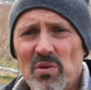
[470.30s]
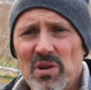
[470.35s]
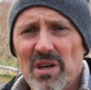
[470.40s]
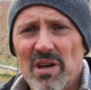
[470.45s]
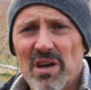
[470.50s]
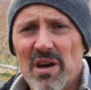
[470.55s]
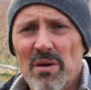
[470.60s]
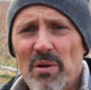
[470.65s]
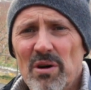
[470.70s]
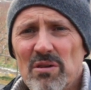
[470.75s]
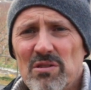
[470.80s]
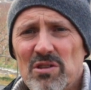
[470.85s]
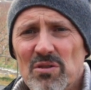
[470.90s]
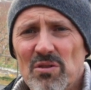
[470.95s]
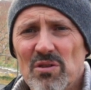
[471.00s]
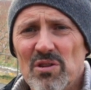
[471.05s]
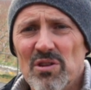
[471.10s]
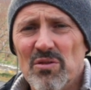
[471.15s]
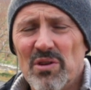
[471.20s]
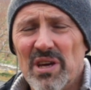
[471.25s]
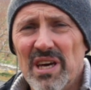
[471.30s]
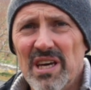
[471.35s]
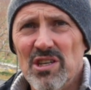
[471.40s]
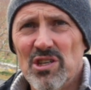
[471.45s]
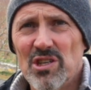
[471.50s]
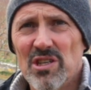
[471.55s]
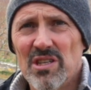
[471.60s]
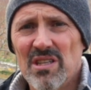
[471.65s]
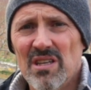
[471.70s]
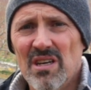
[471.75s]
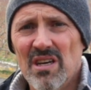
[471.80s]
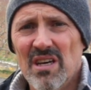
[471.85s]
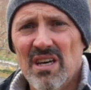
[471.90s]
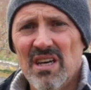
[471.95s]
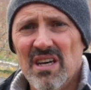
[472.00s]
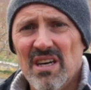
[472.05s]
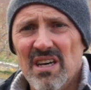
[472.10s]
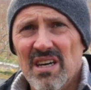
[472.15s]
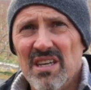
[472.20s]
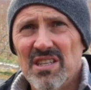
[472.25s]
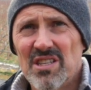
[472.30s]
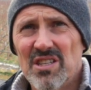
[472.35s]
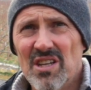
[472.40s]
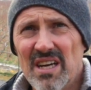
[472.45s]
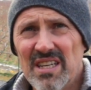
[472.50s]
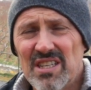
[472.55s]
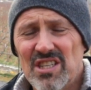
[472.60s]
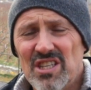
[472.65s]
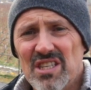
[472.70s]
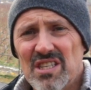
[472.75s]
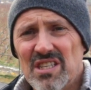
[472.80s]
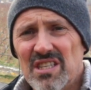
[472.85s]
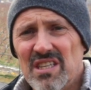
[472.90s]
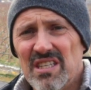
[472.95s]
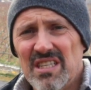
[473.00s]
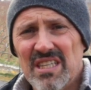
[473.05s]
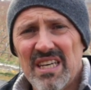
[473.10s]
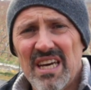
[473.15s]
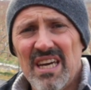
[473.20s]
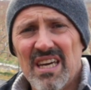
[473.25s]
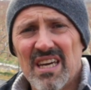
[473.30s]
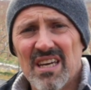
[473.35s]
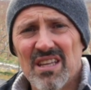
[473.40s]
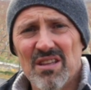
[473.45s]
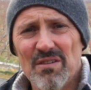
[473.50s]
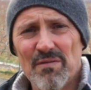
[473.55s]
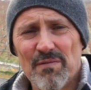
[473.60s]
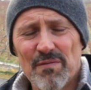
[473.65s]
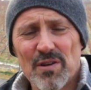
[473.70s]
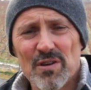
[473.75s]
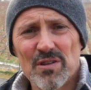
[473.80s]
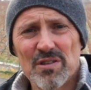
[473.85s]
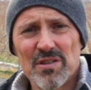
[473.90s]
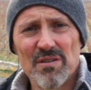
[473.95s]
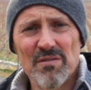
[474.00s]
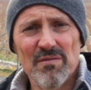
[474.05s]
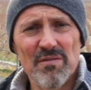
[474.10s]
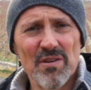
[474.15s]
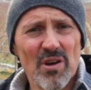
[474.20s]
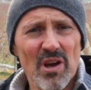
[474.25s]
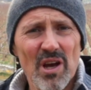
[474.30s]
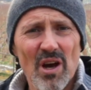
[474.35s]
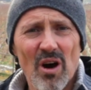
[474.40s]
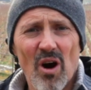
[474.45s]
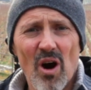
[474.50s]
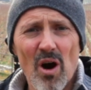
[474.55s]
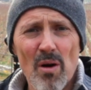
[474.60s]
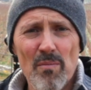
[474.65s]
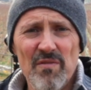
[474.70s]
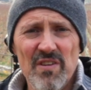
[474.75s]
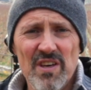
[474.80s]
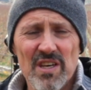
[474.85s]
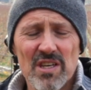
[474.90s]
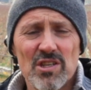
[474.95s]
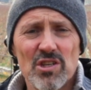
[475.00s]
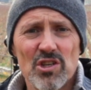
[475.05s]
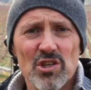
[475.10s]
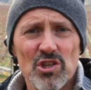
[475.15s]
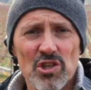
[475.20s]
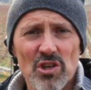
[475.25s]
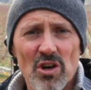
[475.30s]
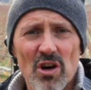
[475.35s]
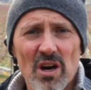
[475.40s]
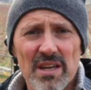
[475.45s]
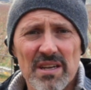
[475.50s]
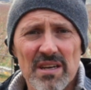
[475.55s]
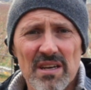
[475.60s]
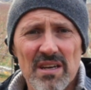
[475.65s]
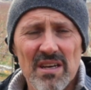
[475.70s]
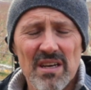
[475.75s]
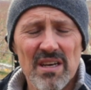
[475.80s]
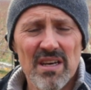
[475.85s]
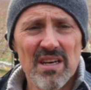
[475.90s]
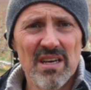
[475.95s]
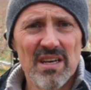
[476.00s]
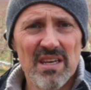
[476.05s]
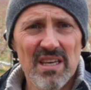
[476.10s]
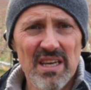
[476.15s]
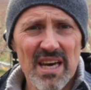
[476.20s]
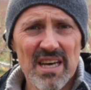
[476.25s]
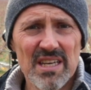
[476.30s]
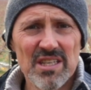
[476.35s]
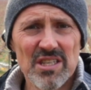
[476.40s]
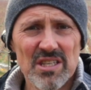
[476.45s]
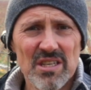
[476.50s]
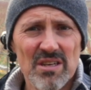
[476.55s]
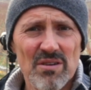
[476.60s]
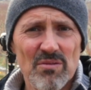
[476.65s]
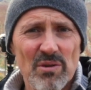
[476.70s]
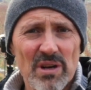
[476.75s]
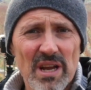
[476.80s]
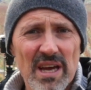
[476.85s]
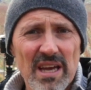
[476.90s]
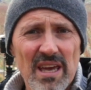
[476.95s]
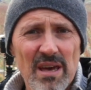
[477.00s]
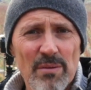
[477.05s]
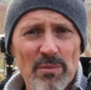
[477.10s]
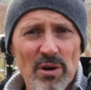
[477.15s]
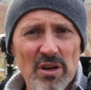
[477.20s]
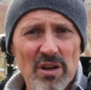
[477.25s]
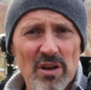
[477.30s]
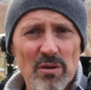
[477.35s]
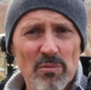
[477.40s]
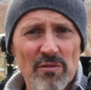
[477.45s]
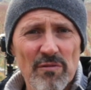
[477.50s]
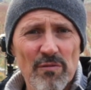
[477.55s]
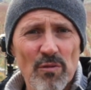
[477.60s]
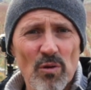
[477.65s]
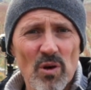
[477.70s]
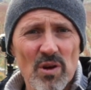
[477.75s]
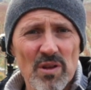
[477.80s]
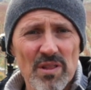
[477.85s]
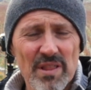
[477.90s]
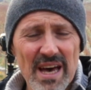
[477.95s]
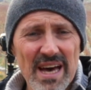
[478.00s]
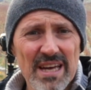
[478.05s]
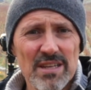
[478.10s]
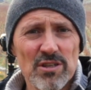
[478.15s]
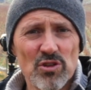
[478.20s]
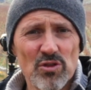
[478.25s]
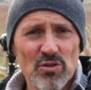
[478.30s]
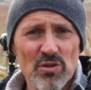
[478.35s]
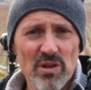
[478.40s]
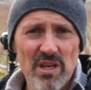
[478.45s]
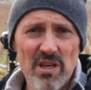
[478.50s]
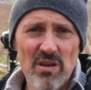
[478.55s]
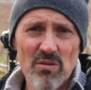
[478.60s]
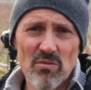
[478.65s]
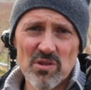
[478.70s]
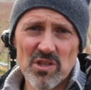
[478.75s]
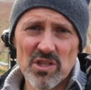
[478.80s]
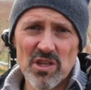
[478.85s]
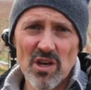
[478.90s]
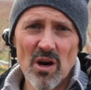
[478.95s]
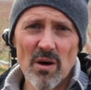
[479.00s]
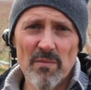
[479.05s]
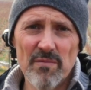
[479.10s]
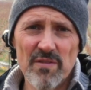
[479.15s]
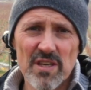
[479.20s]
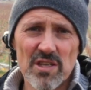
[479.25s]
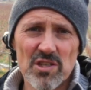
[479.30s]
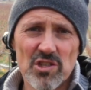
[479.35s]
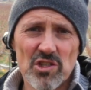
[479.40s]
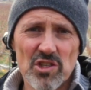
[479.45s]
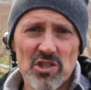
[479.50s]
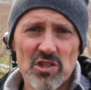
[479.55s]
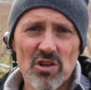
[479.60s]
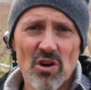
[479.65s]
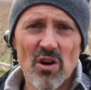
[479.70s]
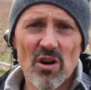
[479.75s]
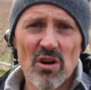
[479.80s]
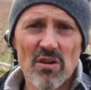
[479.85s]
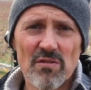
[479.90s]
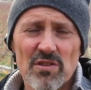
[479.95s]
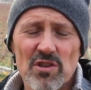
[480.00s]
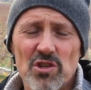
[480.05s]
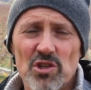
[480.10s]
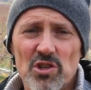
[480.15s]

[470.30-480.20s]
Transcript: when you come out to a location is not just to take the first very obvious shot. Yes, when I came out here before, that tree was the obvious star of the